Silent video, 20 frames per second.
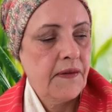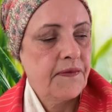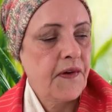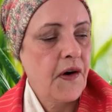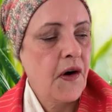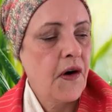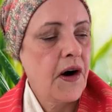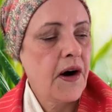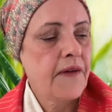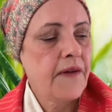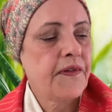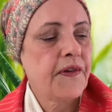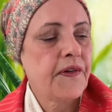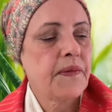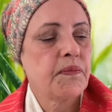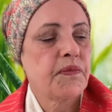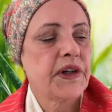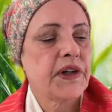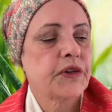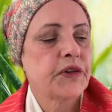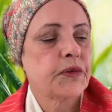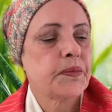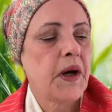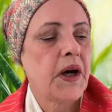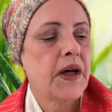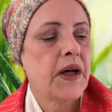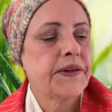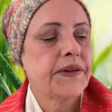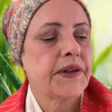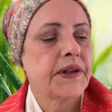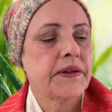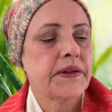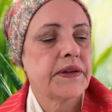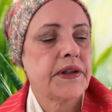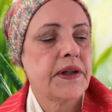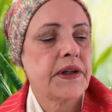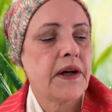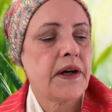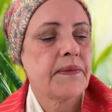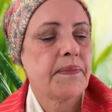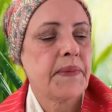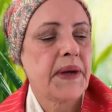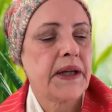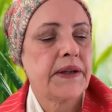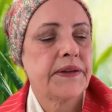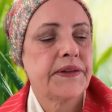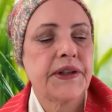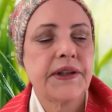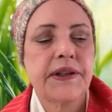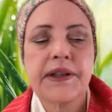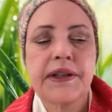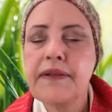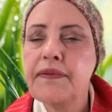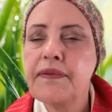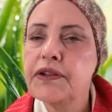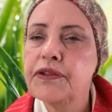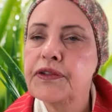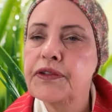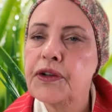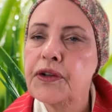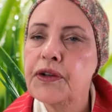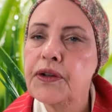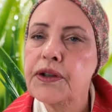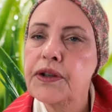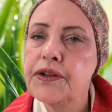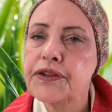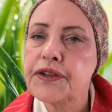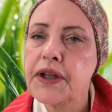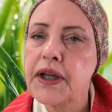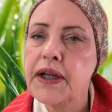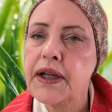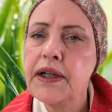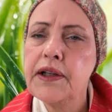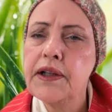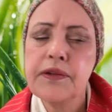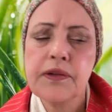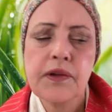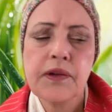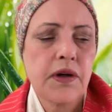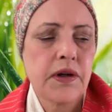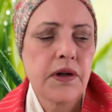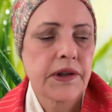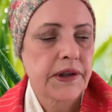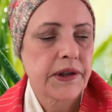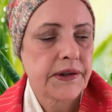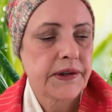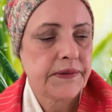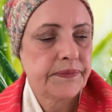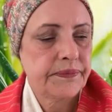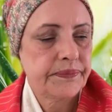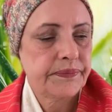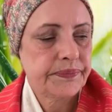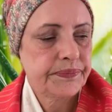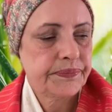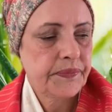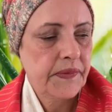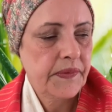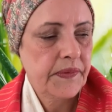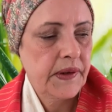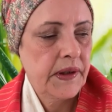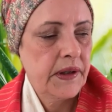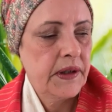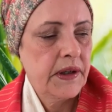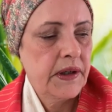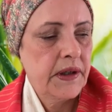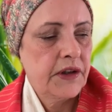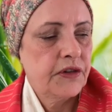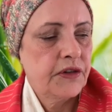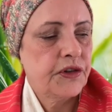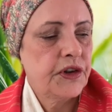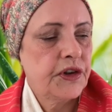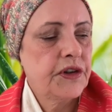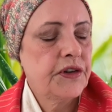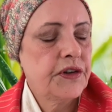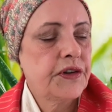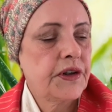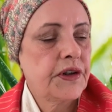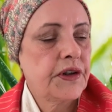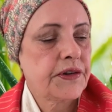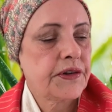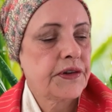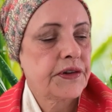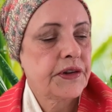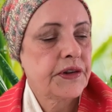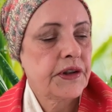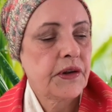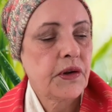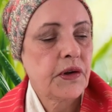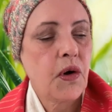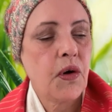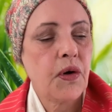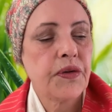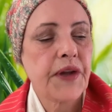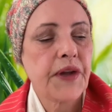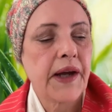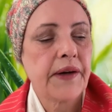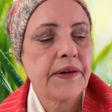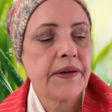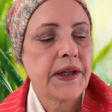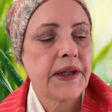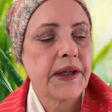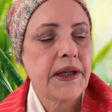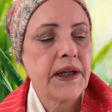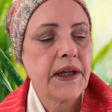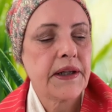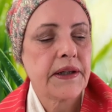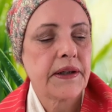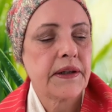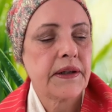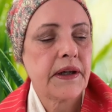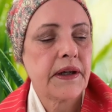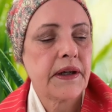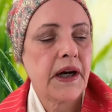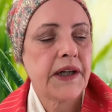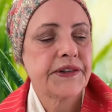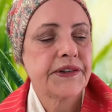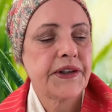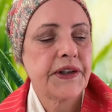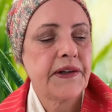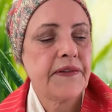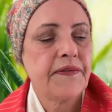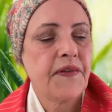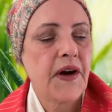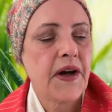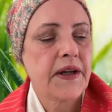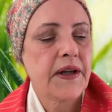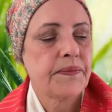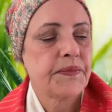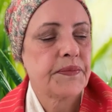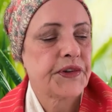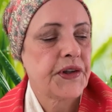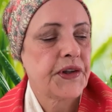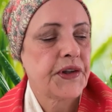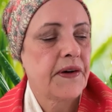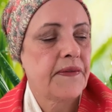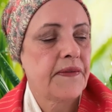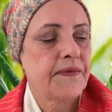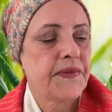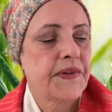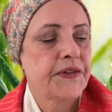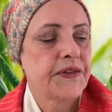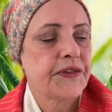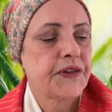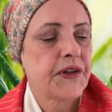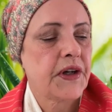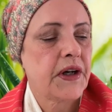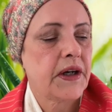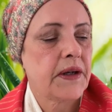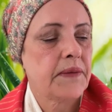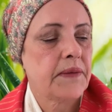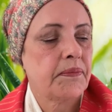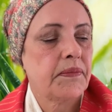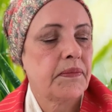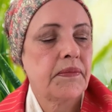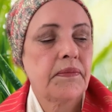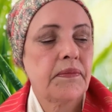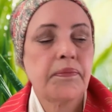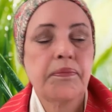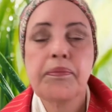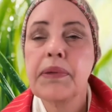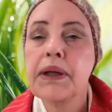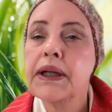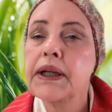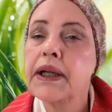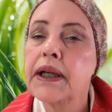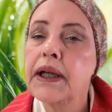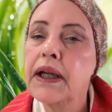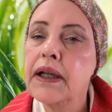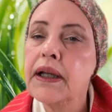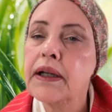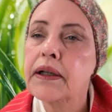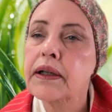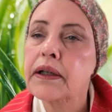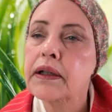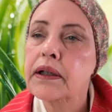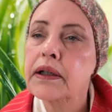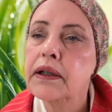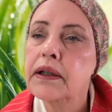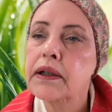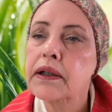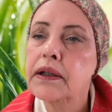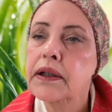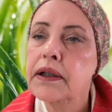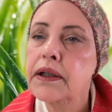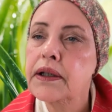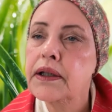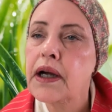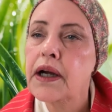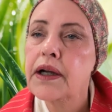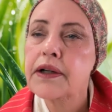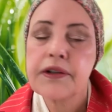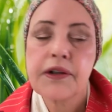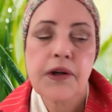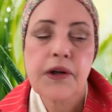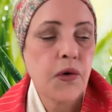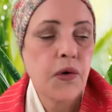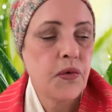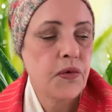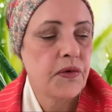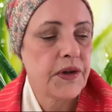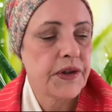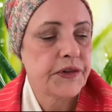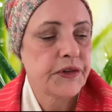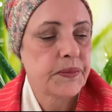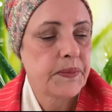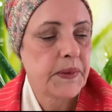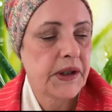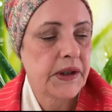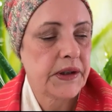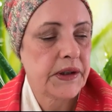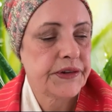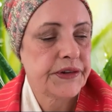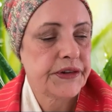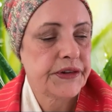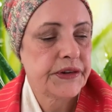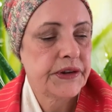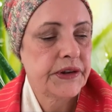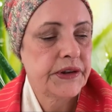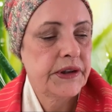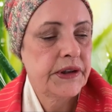Far from responding, the young man didn't even turn his head and look. Jesus called out again, identify himself this time, but again, he got no response.